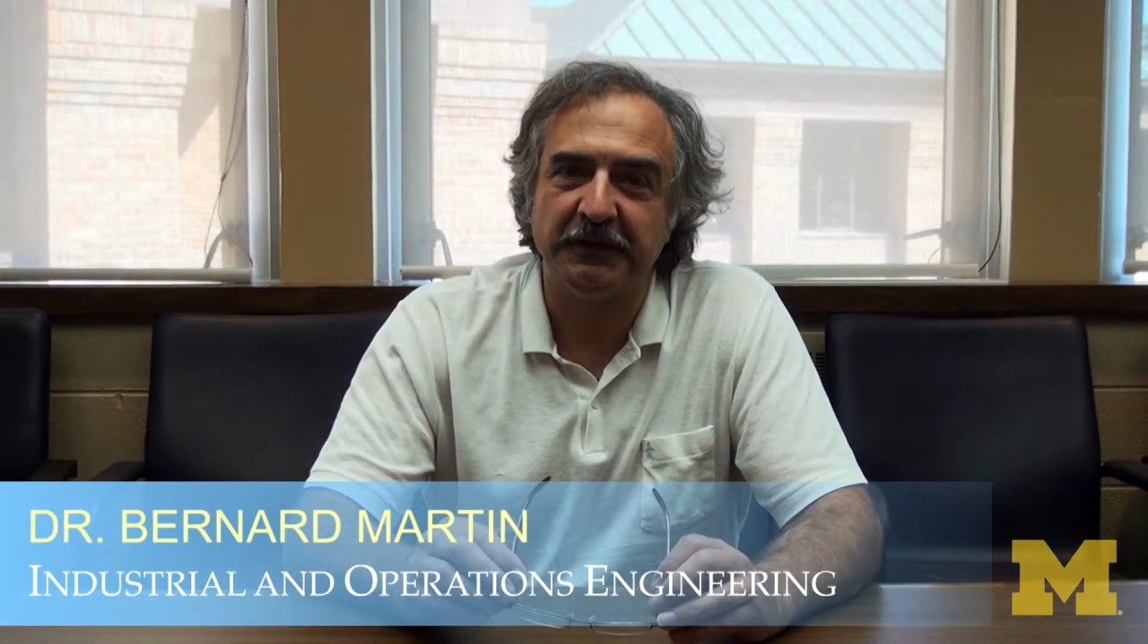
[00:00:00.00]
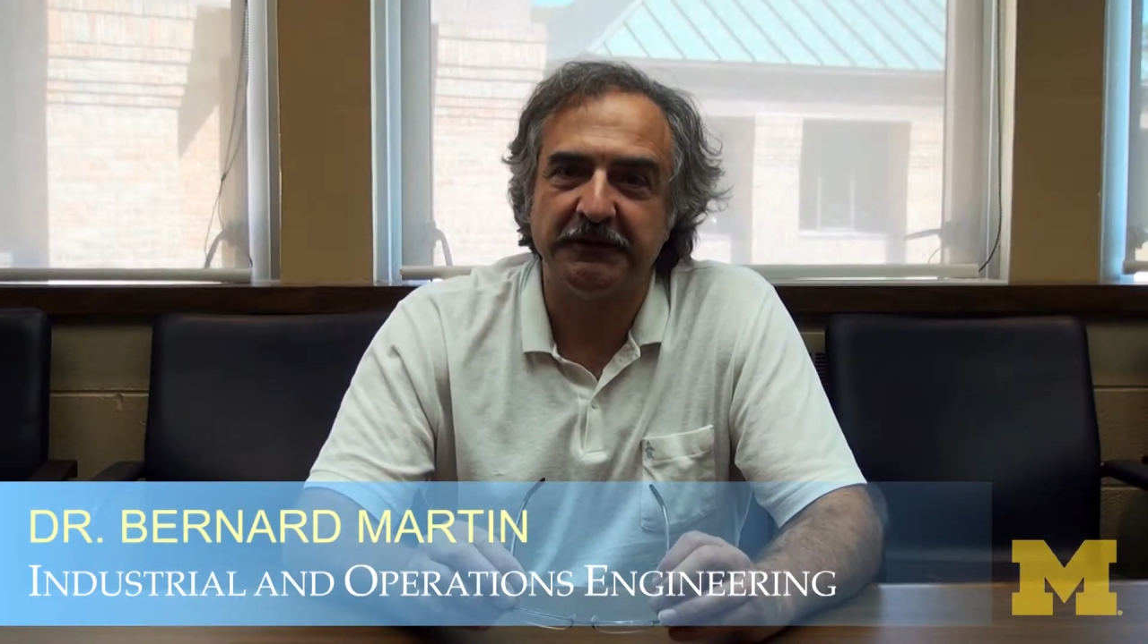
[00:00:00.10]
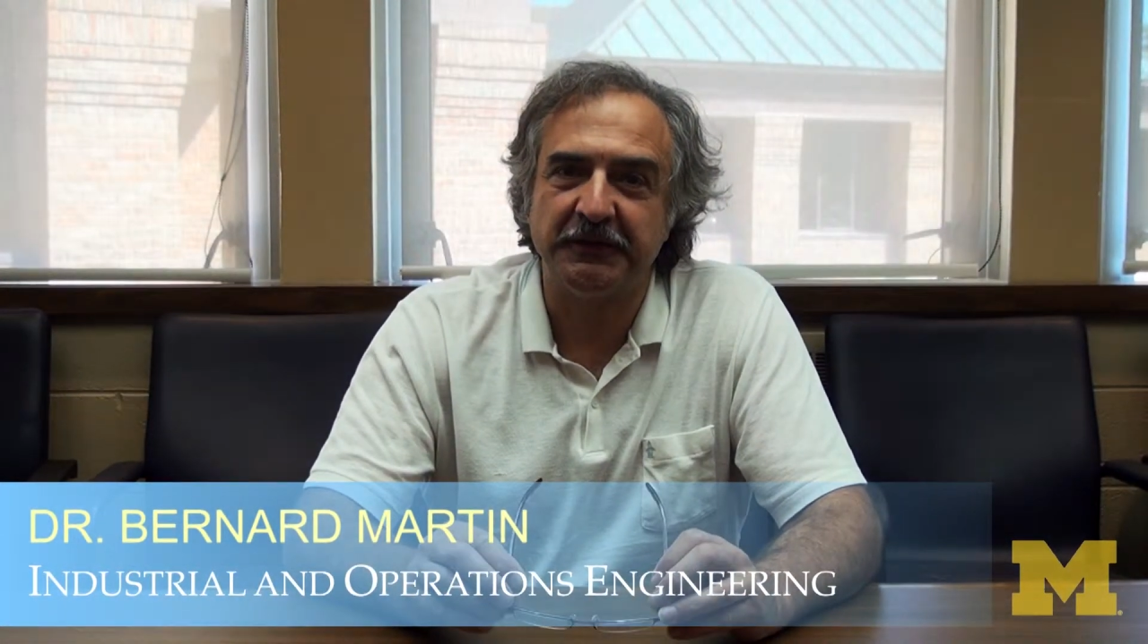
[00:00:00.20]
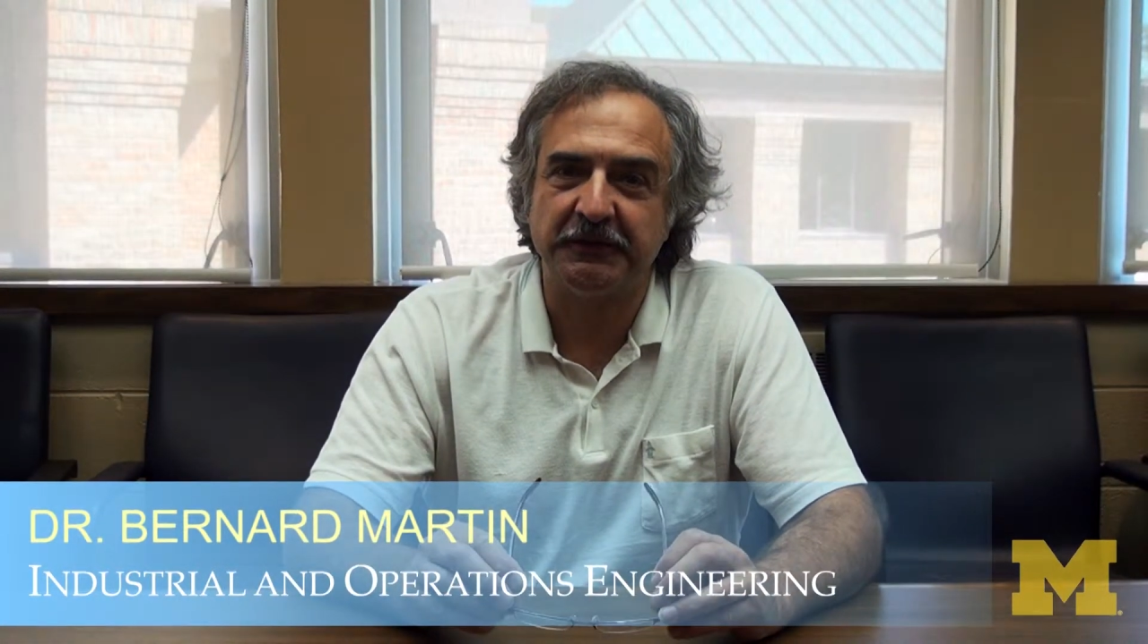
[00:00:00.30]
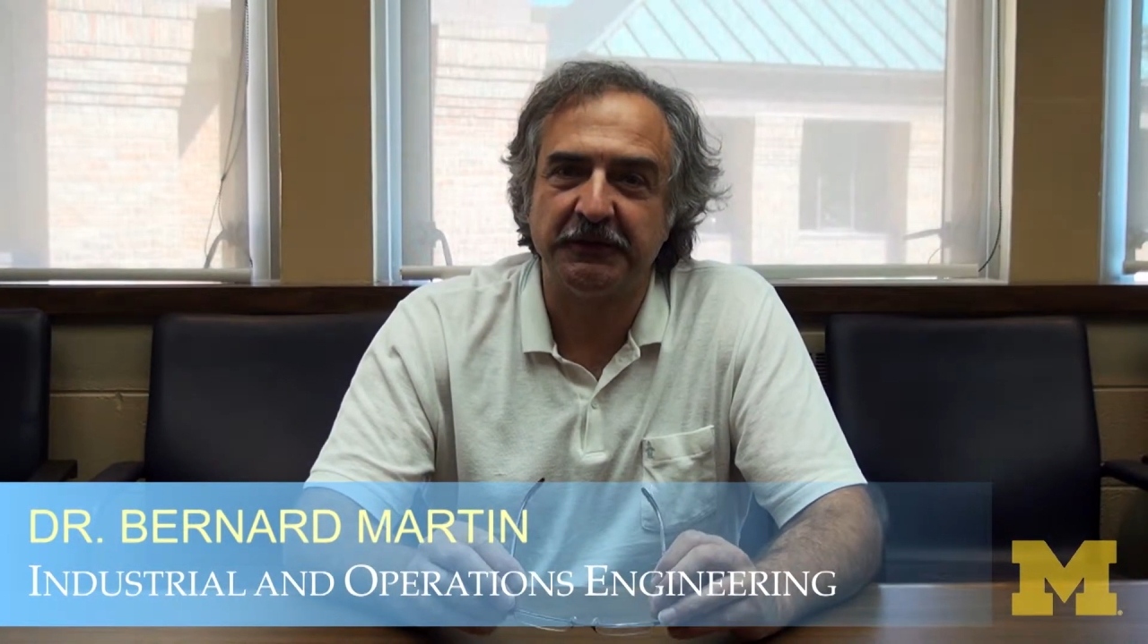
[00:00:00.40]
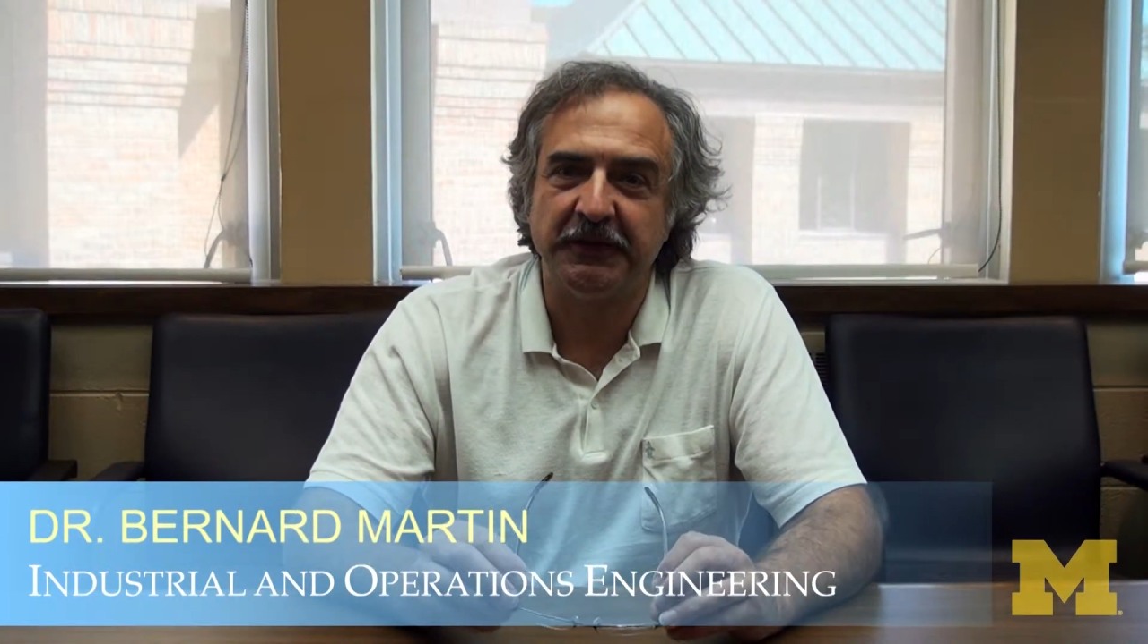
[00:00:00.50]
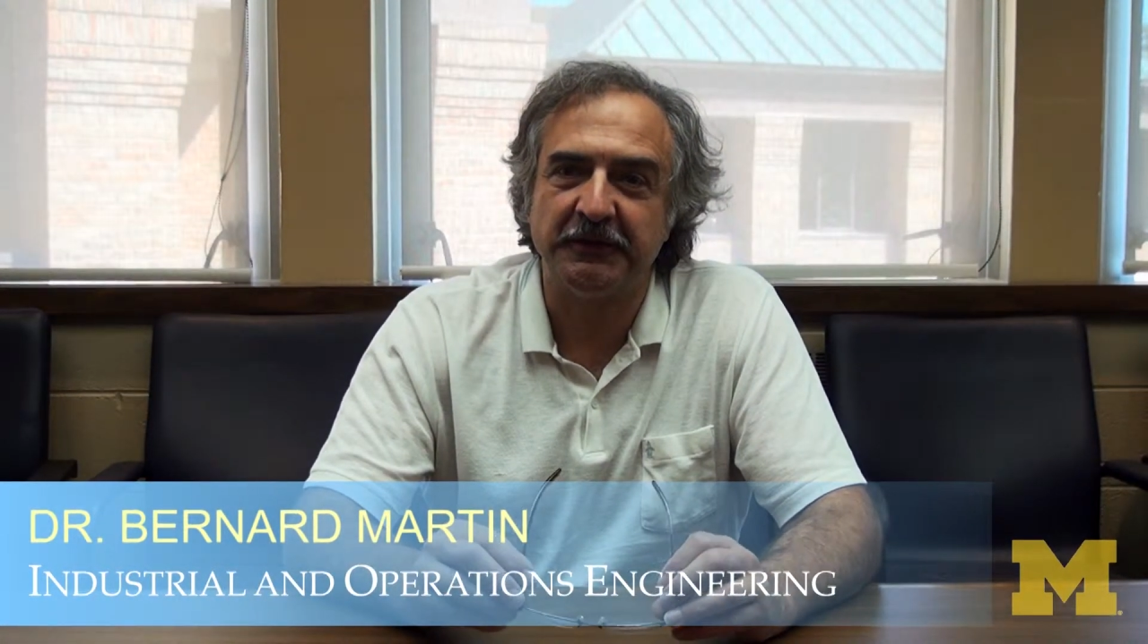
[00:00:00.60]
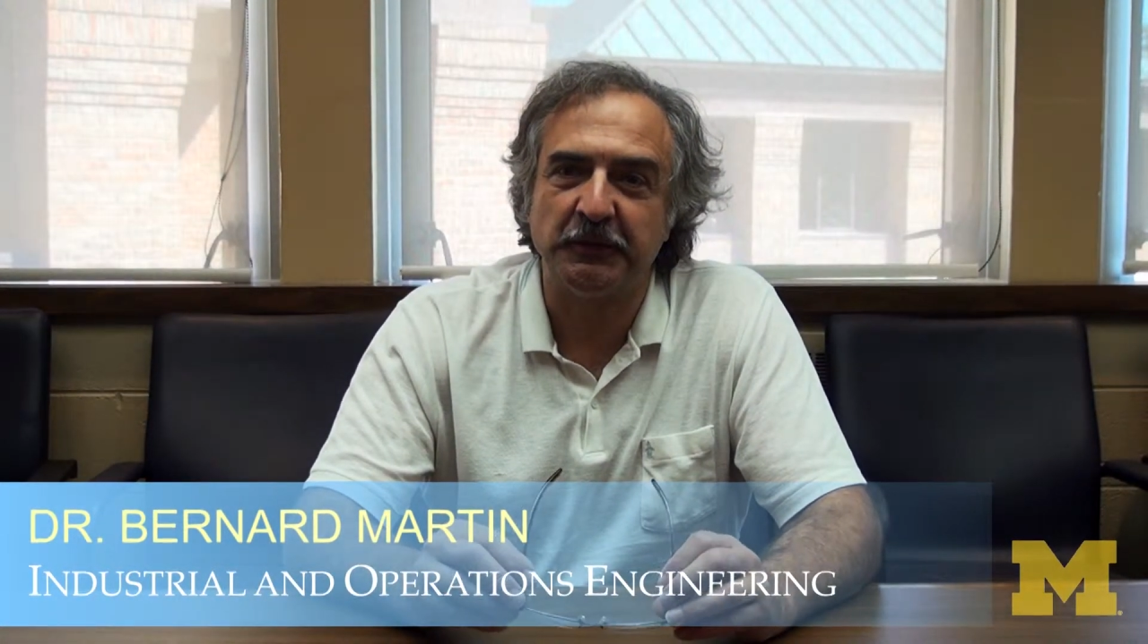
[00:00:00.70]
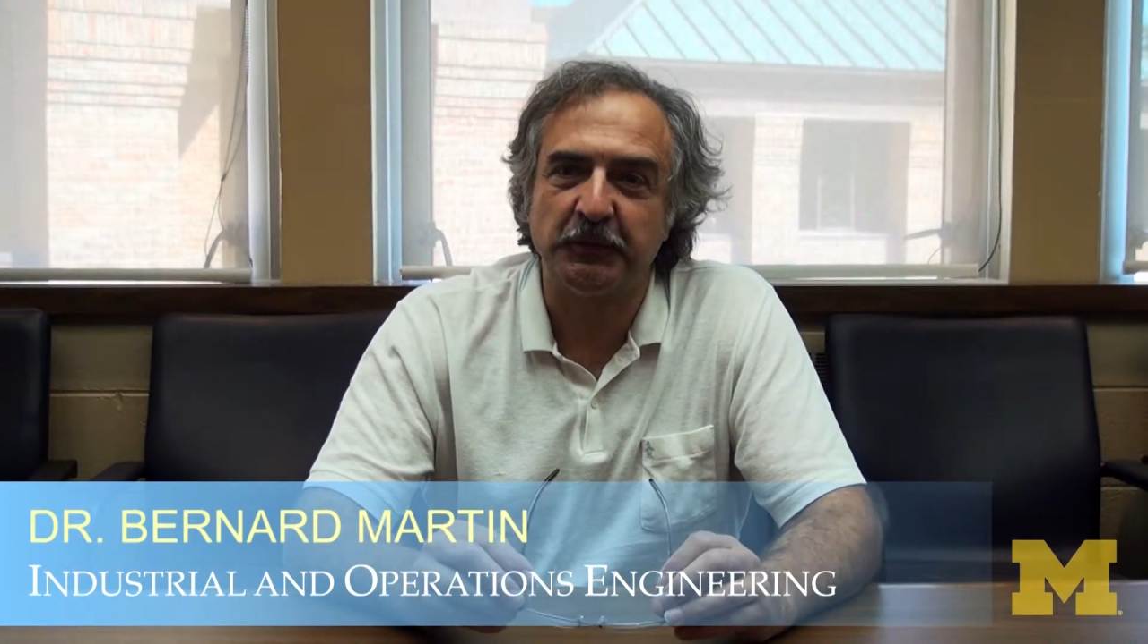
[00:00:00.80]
Industrial and